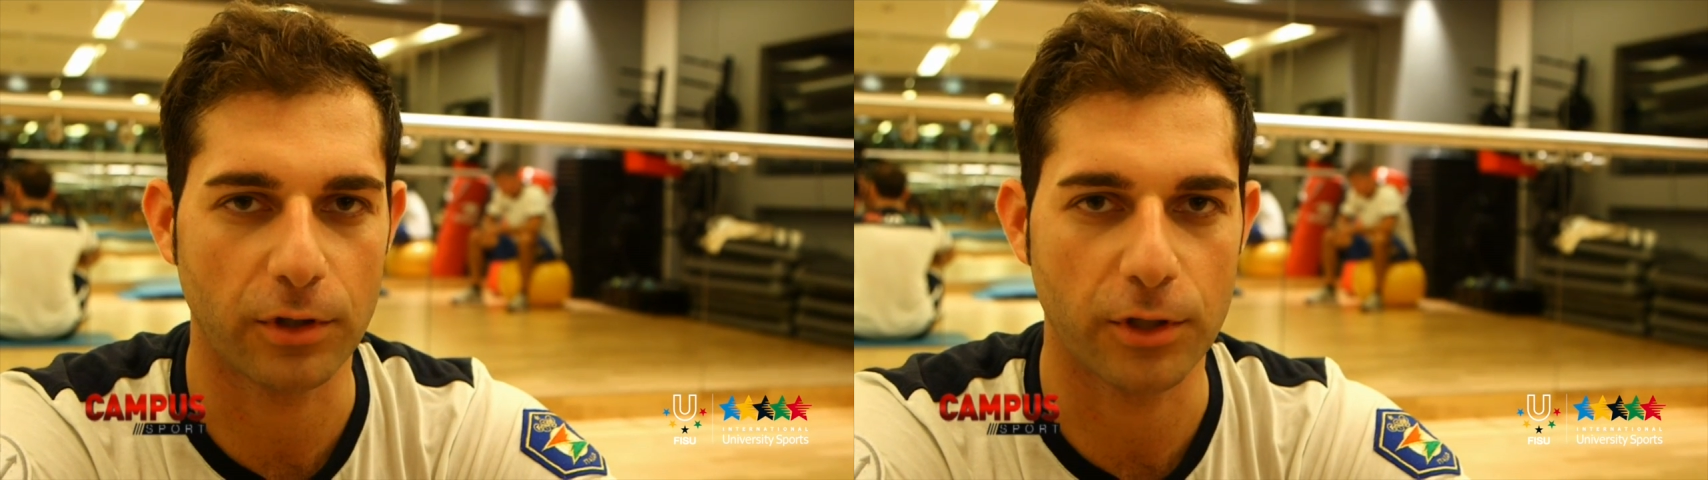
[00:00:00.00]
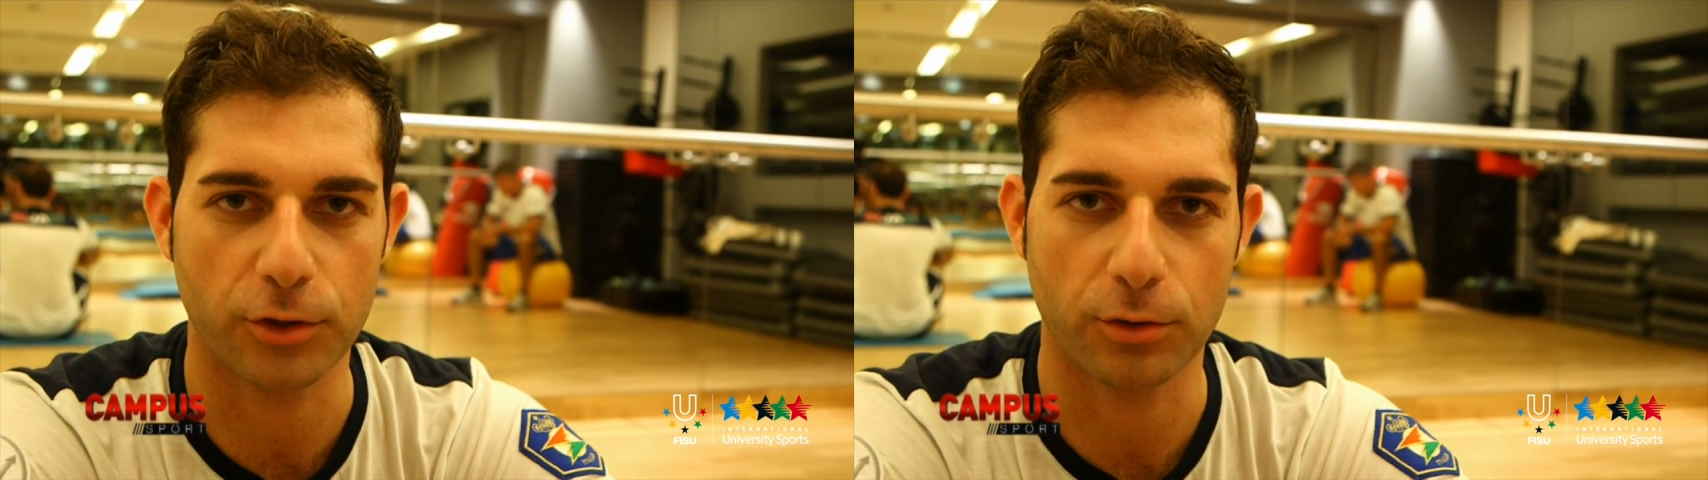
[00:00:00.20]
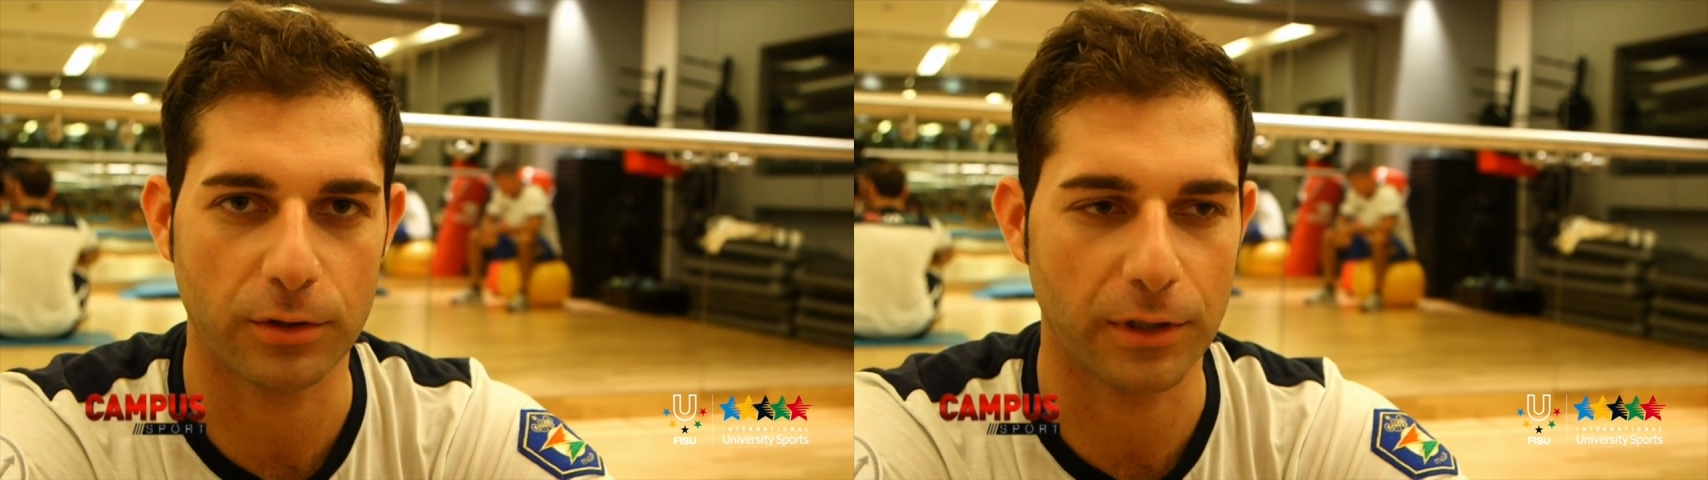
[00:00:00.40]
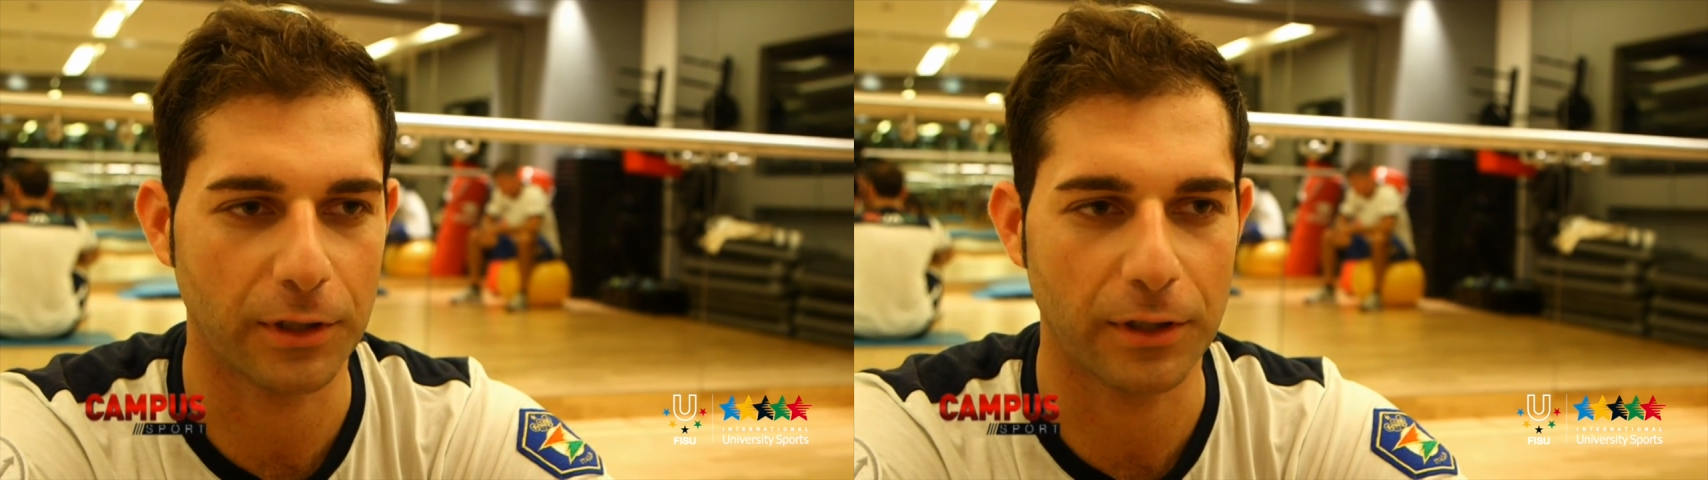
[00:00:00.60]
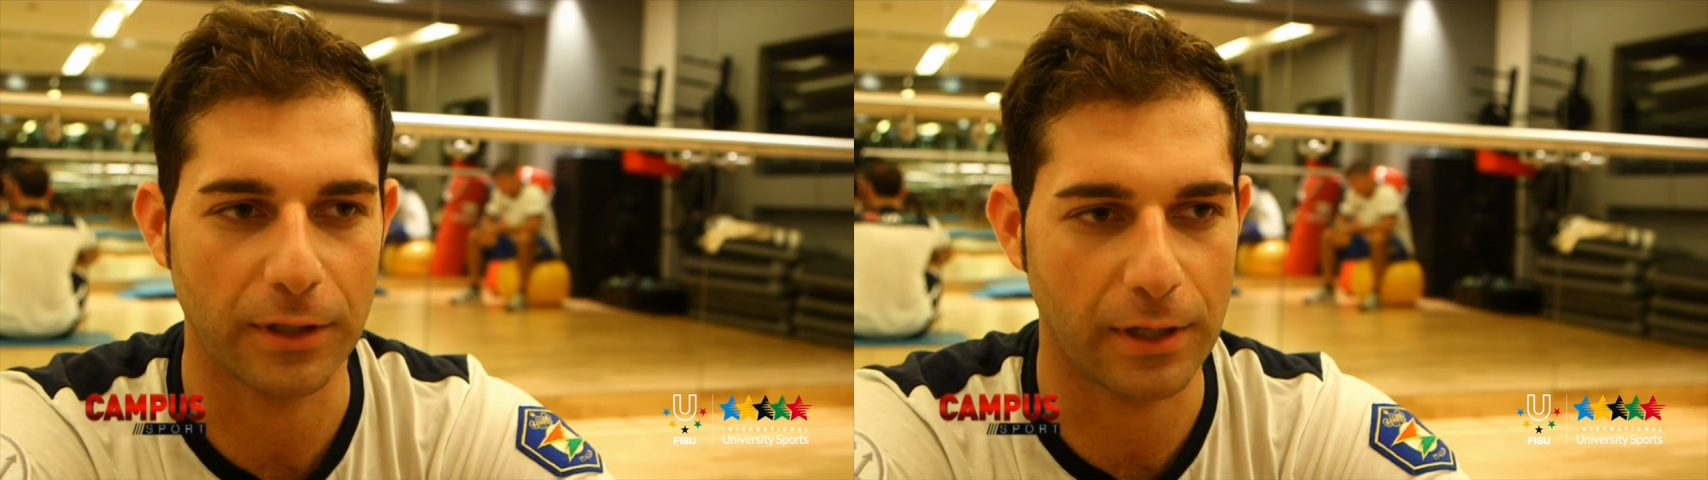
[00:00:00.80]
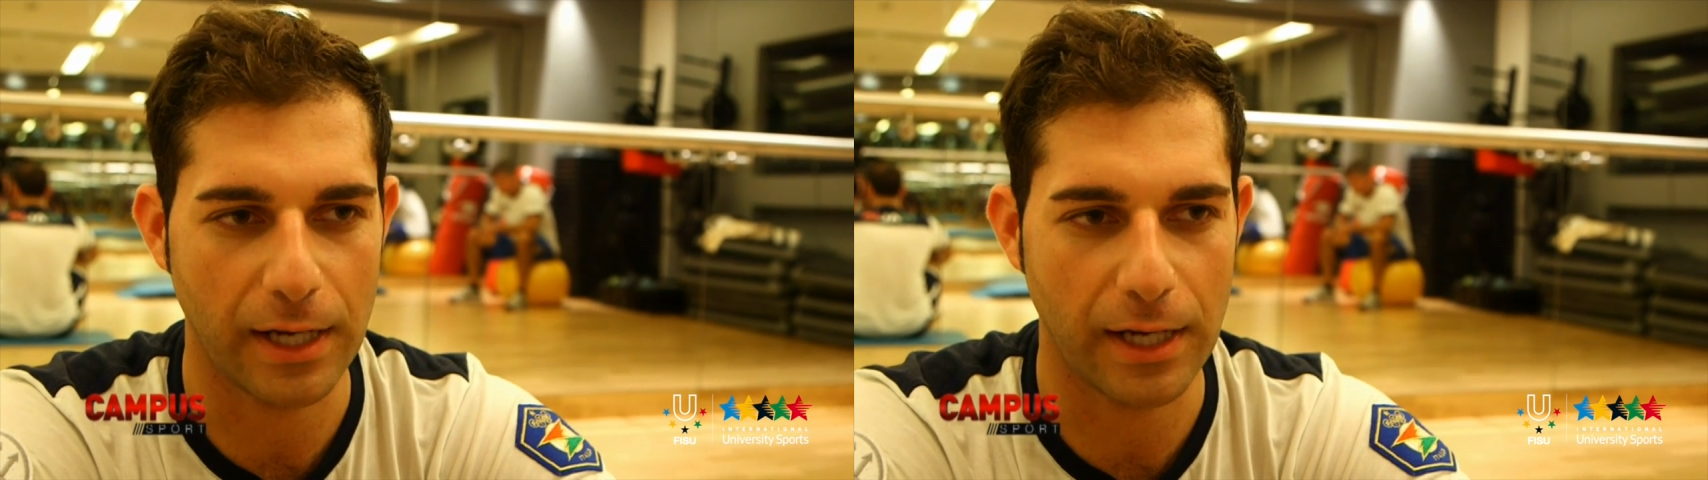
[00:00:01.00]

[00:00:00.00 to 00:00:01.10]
only shooting in the